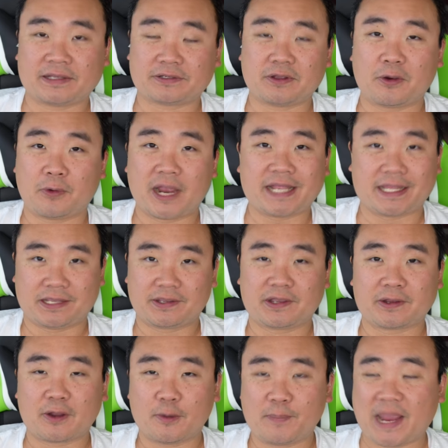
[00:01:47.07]
there's no way that you
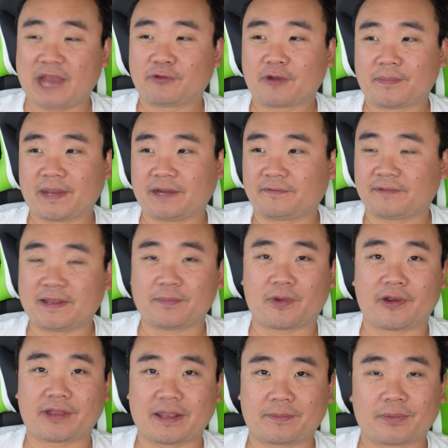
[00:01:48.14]
can go bankrupt at a flea
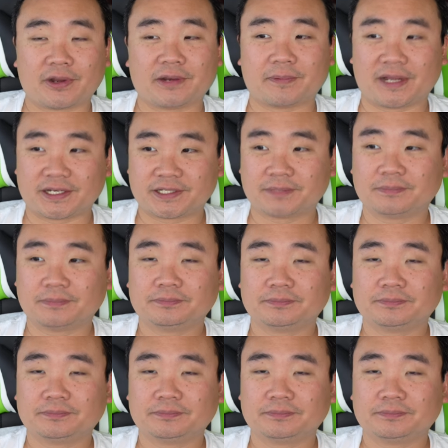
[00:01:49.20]
market, pretty much